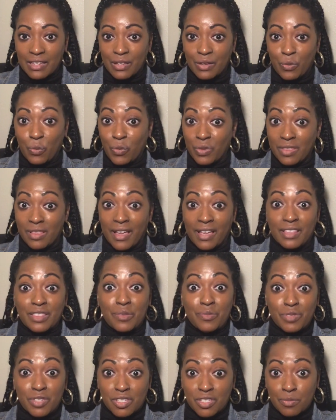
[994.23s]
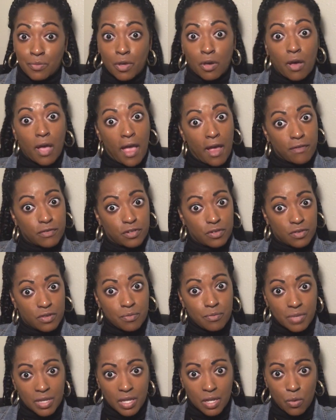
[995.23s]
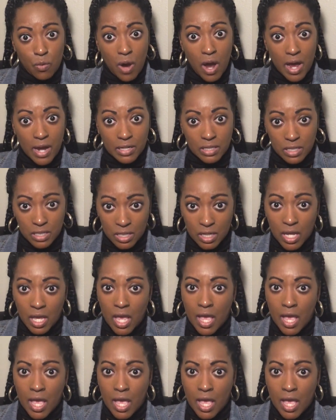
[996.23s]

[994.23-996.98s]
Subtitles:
would like them to smell after them being washed.